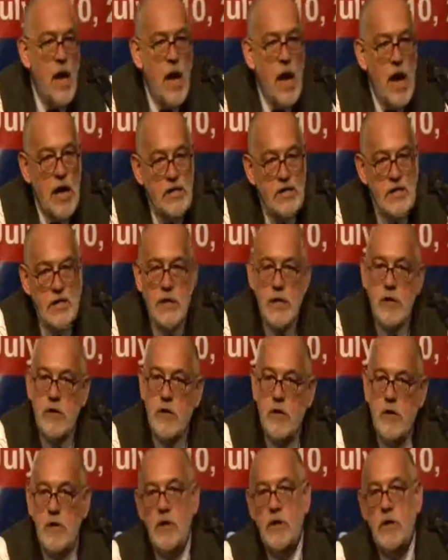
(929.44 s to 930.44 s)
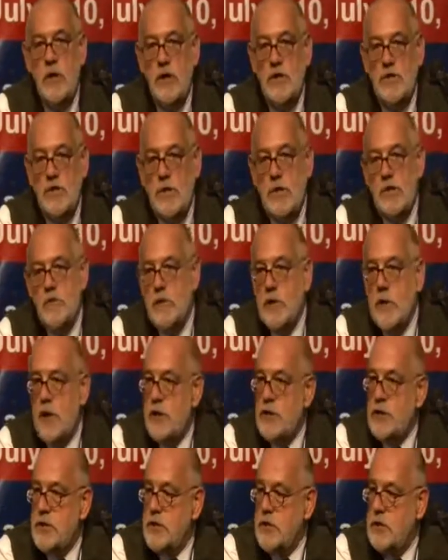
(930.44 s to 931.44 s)
I think Holocaust
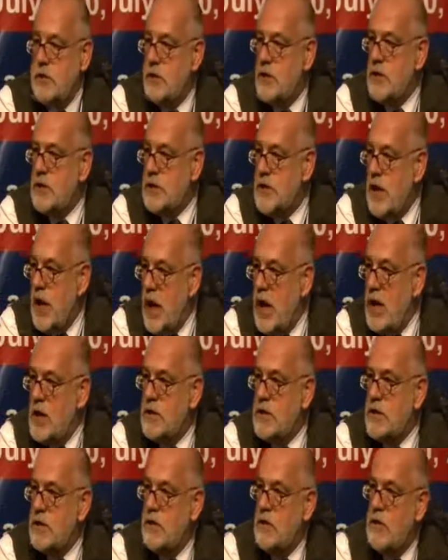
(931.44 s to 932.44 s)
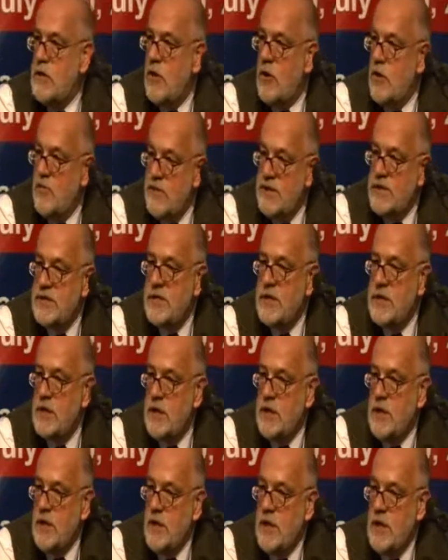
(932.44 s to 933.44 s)
education can't
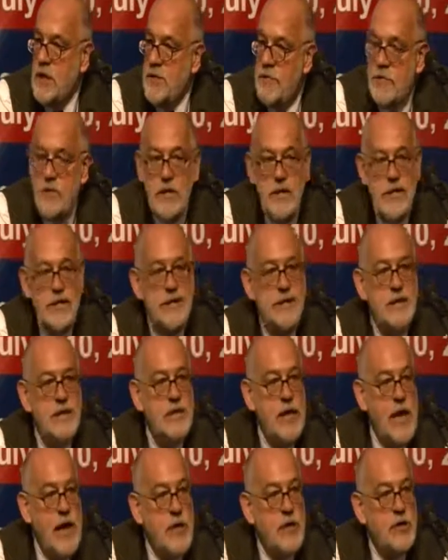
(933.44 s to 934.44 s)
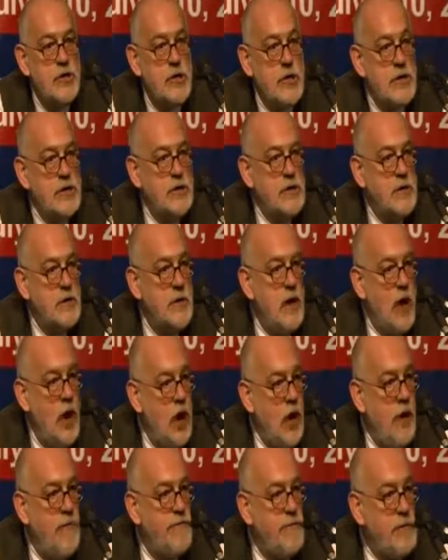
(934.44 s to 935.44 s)
oversee these dangers
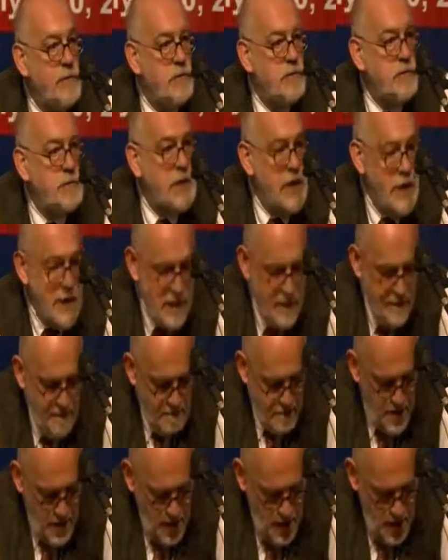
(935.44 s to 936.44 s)
of today.